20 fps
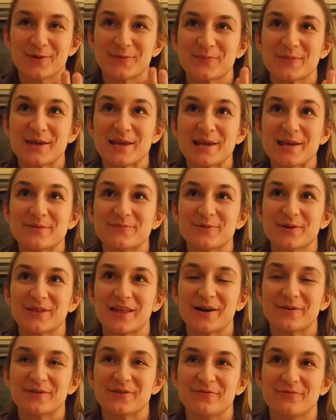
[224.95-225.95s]
The people
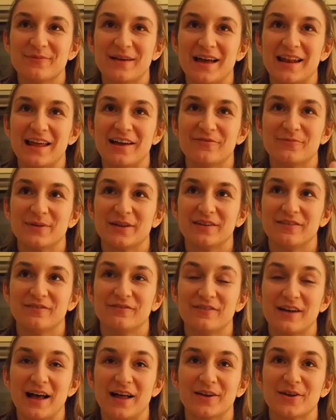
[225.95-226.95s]
that we we've met have been
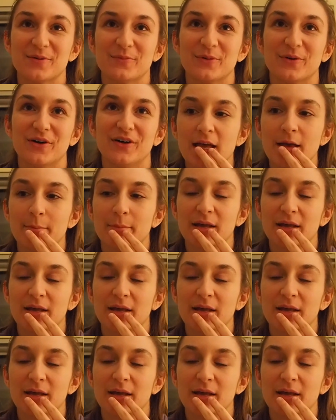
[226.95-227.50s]
invaluable.